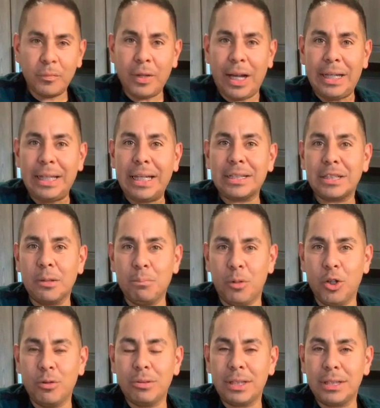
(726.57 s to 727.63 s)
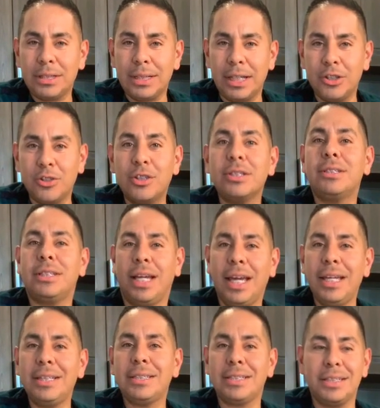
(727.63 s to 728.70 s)
I like the most is that you can
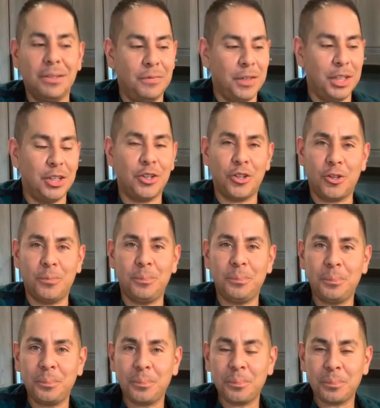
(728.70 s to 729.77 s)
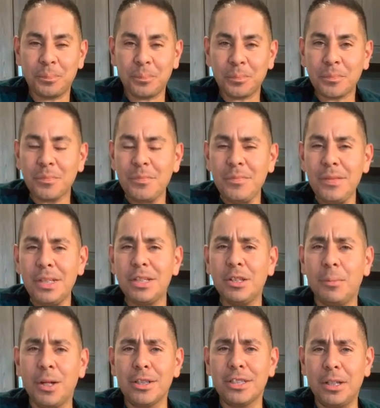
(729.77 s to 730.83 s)
taste the vinegar, the
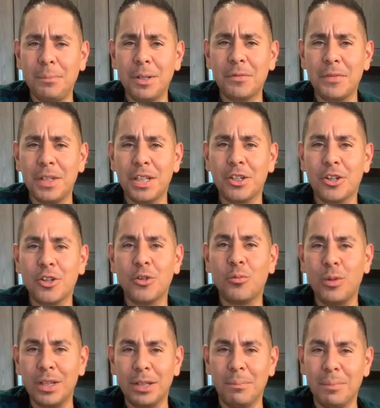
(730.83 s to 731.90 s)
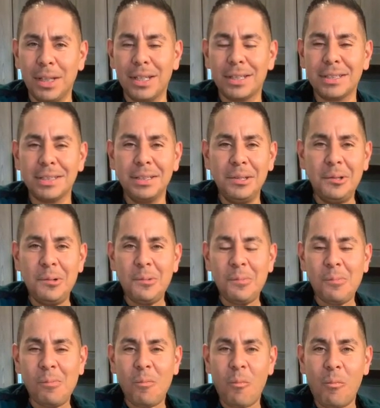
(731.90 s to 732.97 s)
balsamic vinegar with the mix.
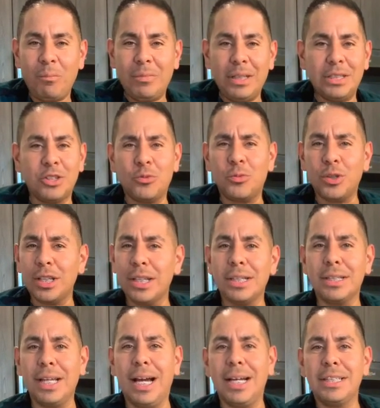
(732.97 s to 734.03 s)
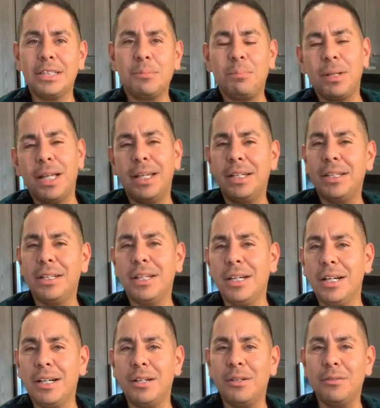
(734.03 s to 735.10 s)
It's a really nice blend
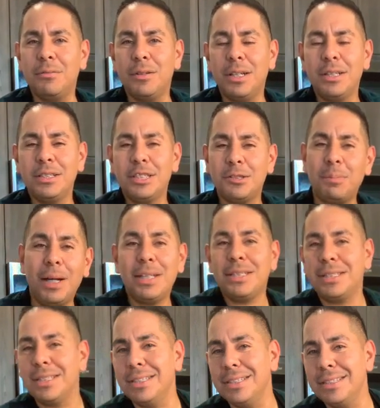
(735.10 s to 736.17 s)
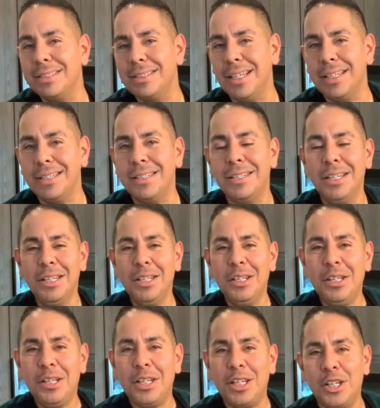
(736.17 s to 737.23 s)
of spices and
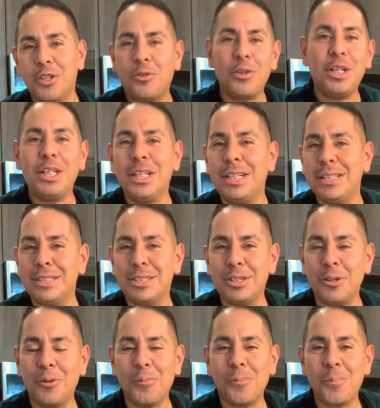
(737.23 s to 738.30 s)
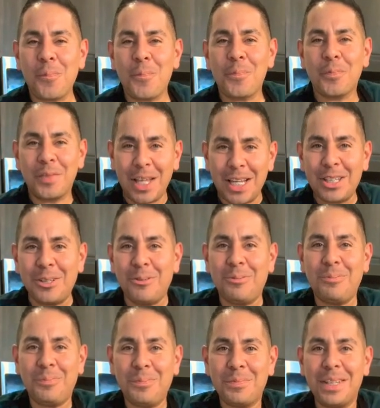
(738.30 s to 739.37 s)
ingredients. So thank you.
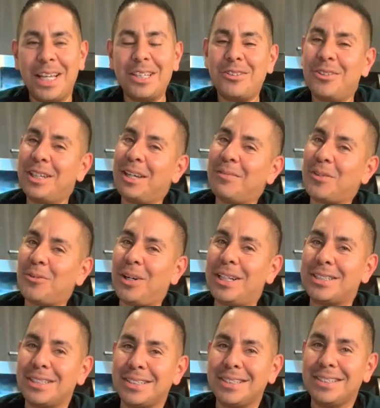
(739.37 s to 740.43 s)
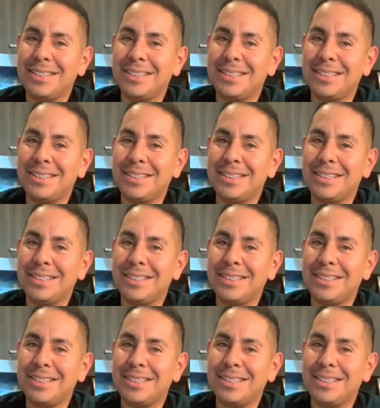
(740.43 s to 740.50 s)
Thank you again for watching.